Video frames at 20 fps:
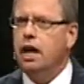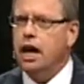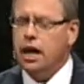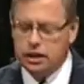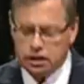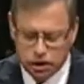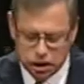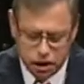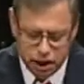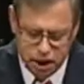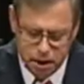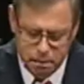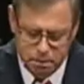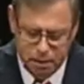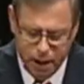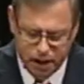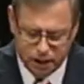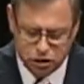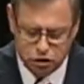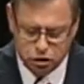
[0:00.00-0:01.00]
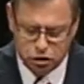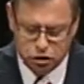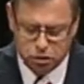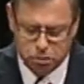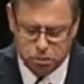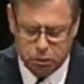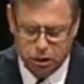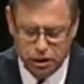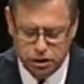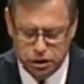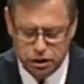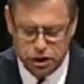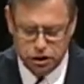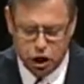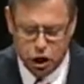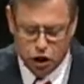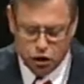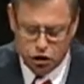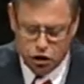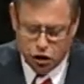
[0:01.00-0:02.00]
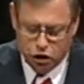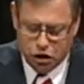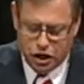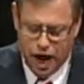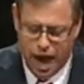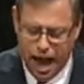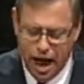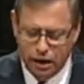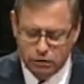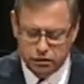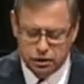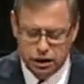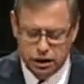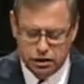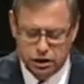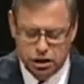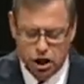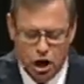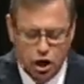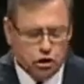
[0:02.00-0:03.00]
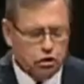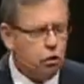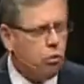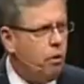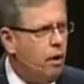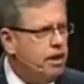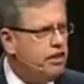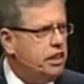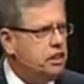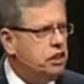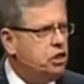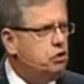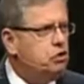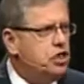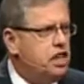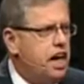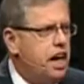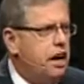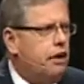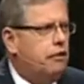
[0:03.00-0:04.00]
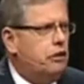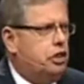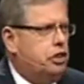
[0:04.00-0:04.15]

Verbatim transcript: It's going to impact your expression, your countenance, the way that you carry